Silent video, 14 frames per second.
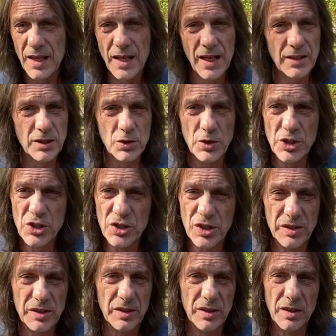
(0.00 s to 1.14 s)
and
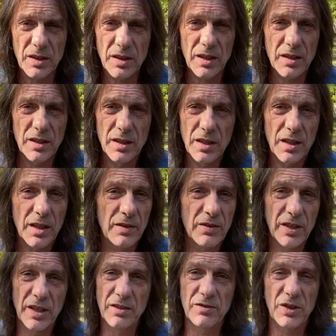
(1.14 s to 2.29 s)
Christians have, I
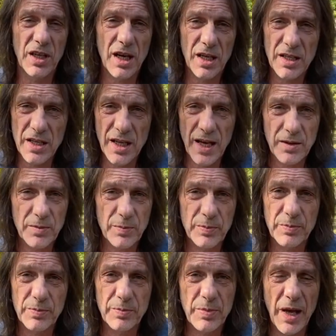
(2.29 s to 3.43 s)
guess, forgotten that.
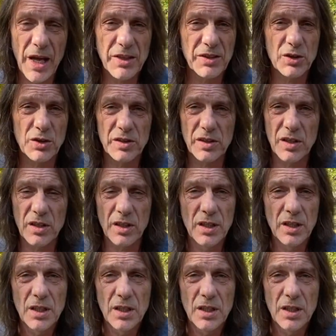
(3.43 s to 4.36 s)
Pastors are